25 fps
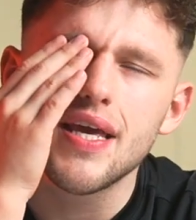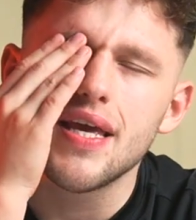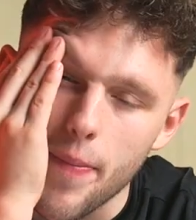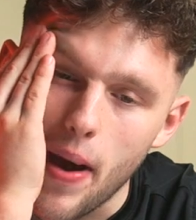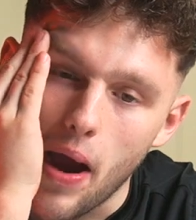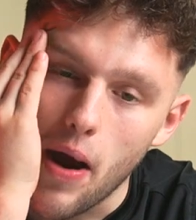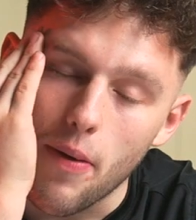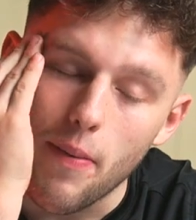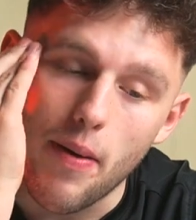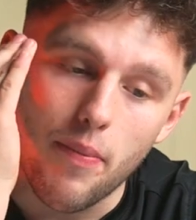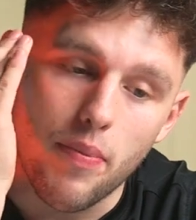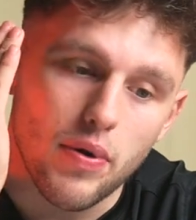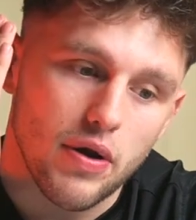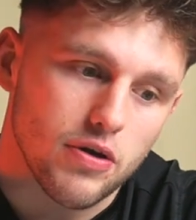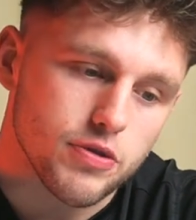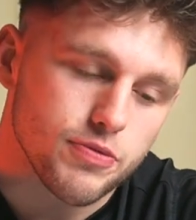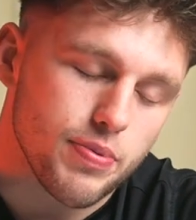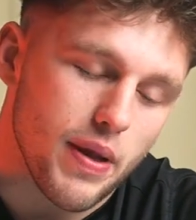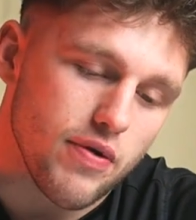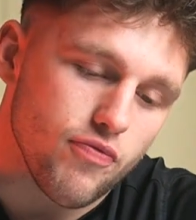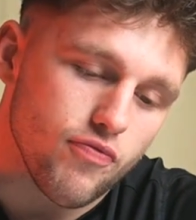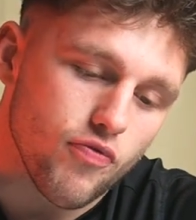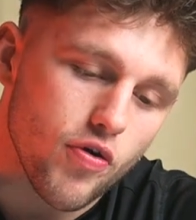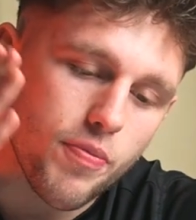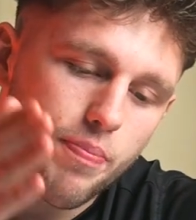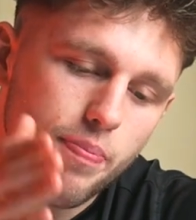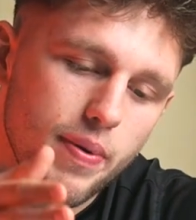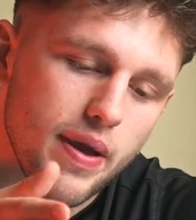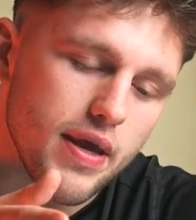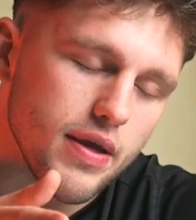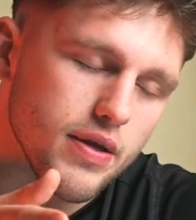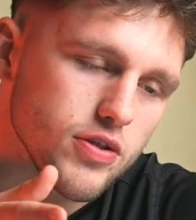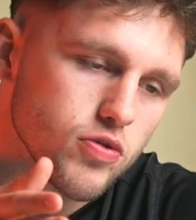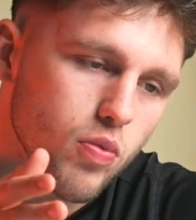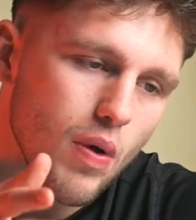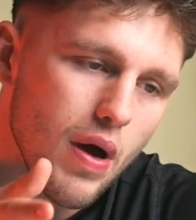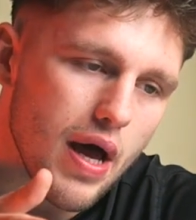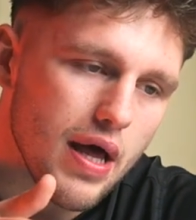I remember when I was playing rugby
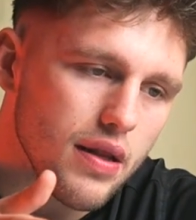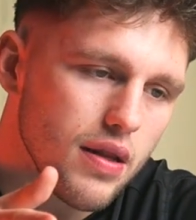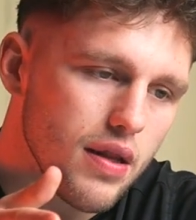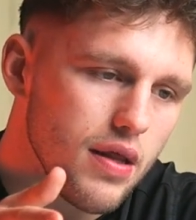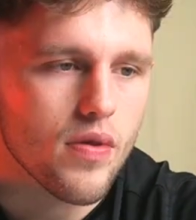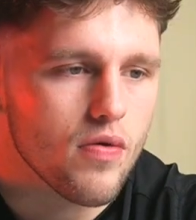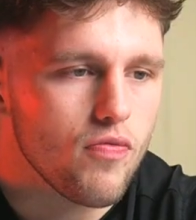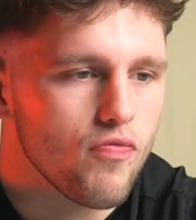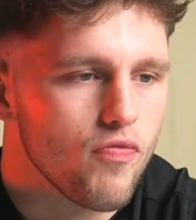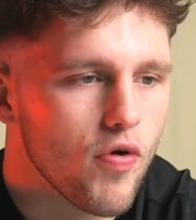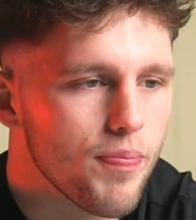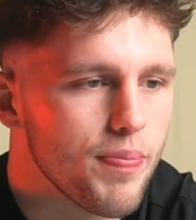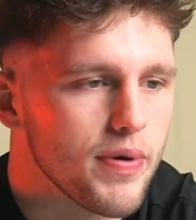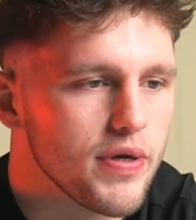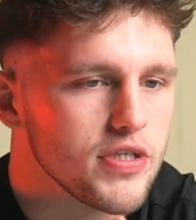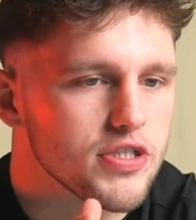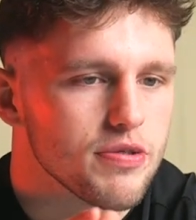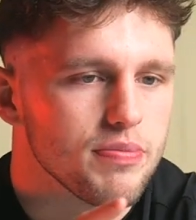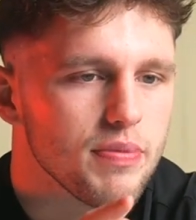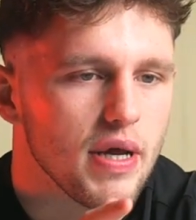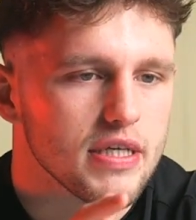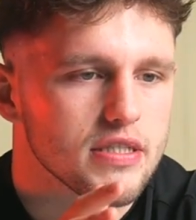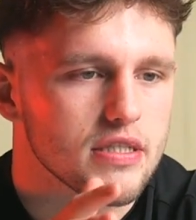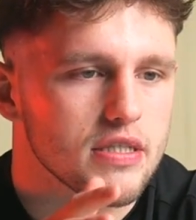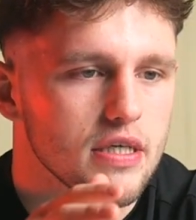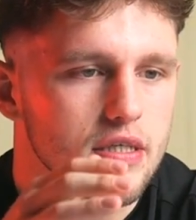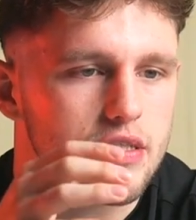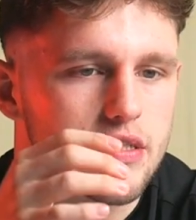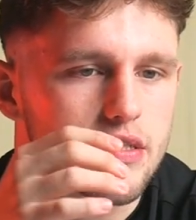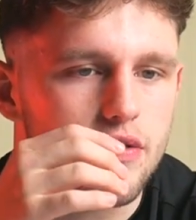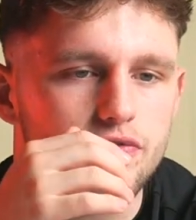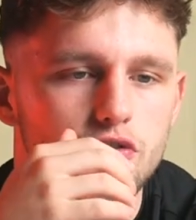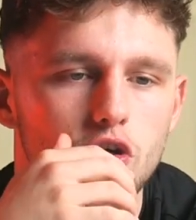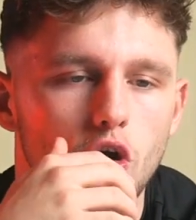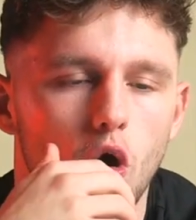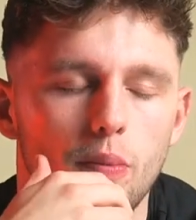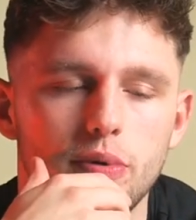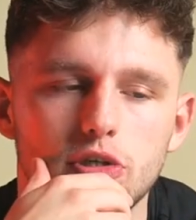as well, rugby and gymnastics,
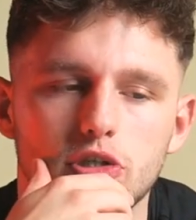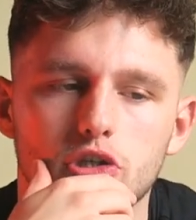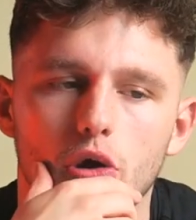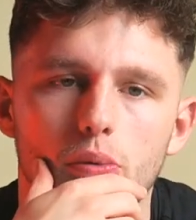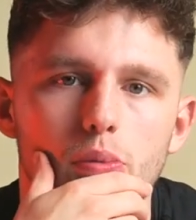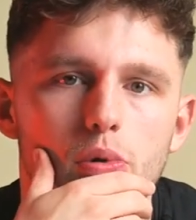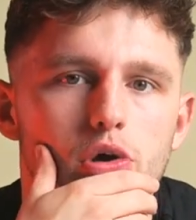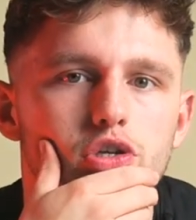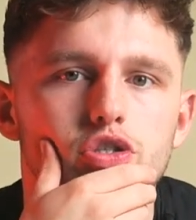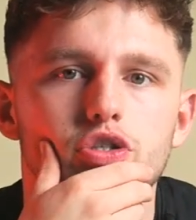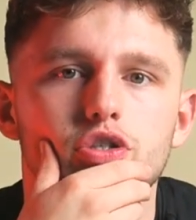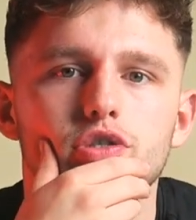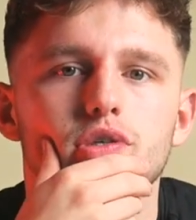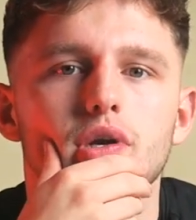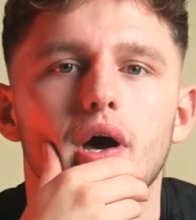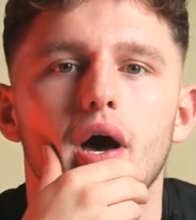they've taught me so much.